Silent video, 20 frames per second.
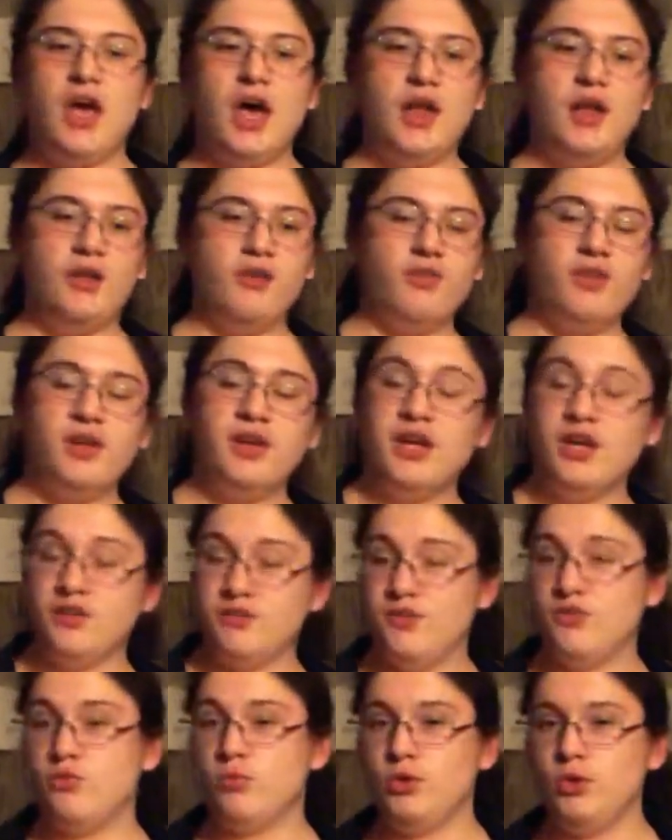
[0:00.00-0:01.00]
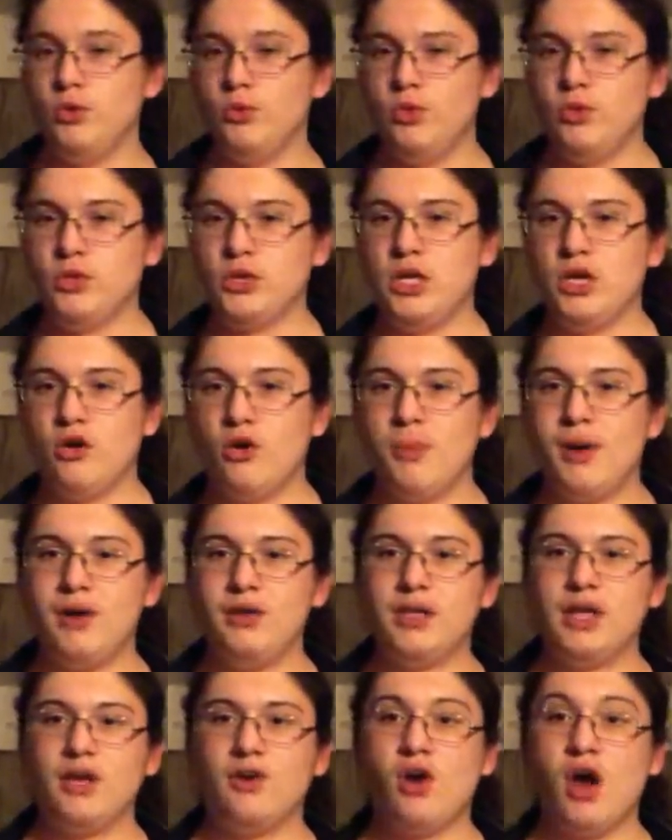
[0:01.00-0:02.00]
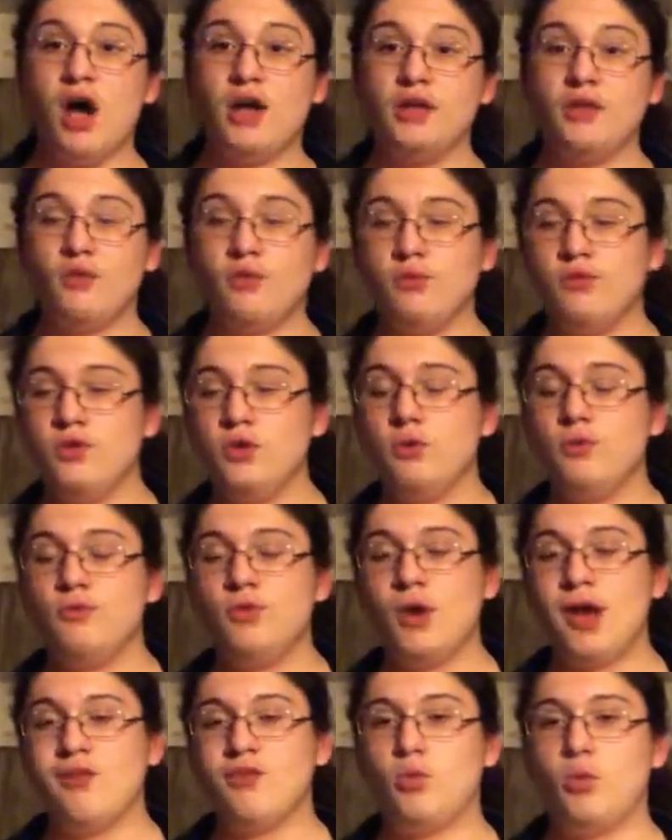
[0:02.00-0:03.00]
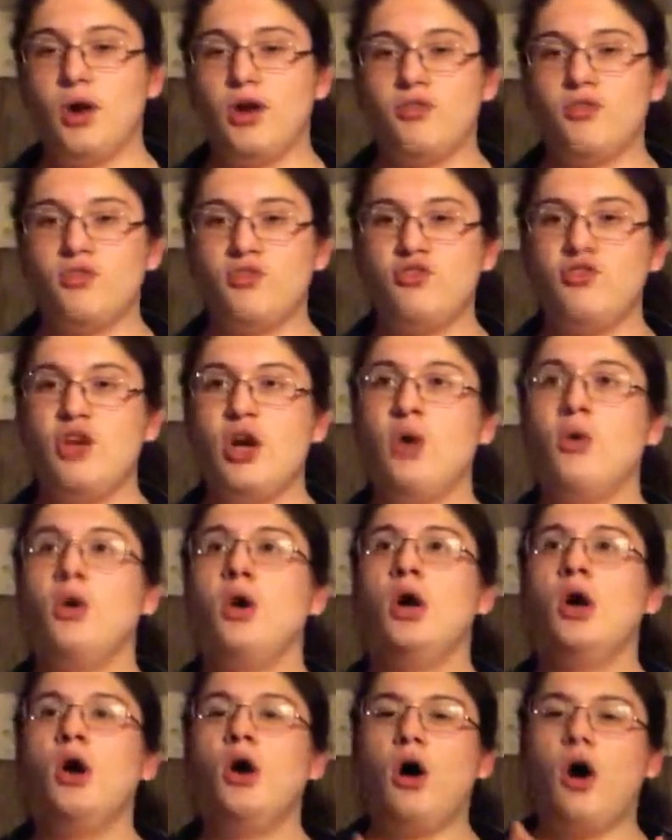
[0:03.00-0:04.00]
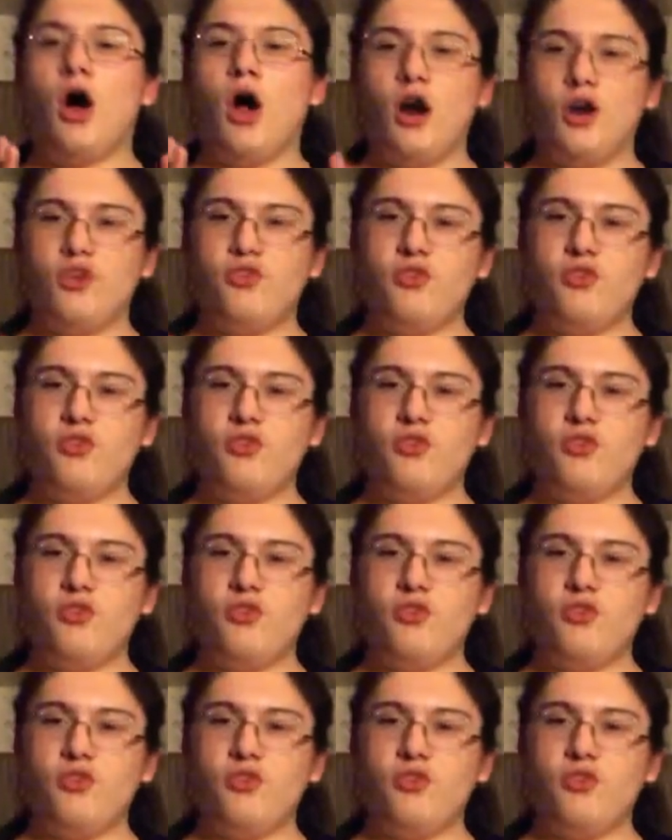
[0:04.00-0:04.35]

and an individual you will hear about later on in the review if you haven't watched the show, are